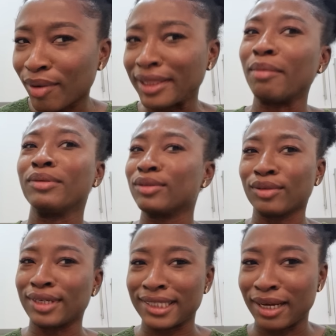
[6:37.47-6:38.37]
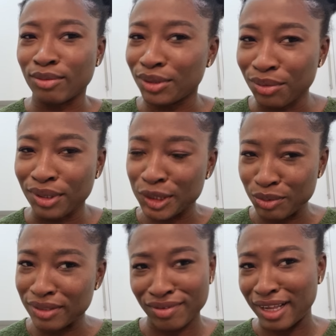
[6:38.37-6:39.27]
what happened to us that we don't want
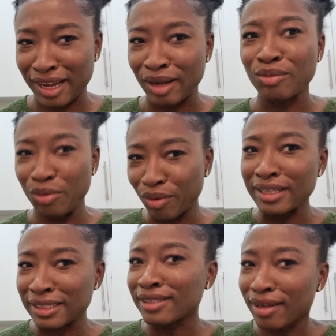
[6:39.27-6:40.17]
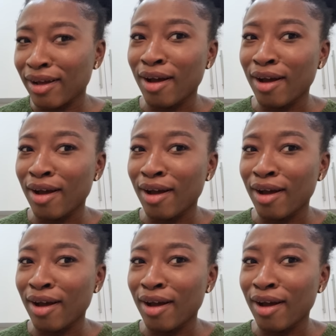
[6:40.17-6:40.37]
wheat flour we want